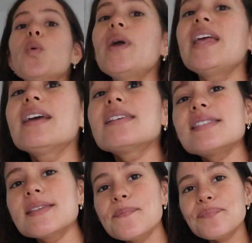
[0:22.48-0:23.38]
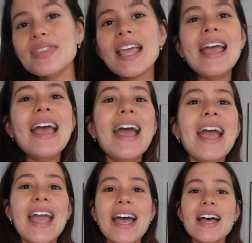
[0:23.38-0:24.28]
weeks
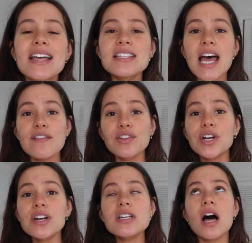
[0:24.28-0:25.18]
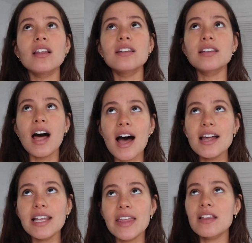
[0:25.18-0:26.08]
and I've learned a
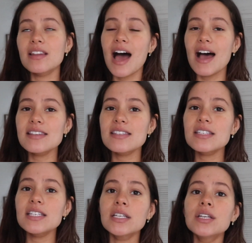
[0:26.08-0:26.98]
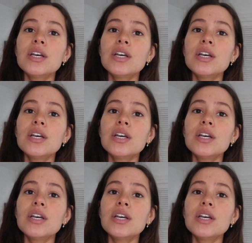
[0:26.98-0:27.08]
lot in the last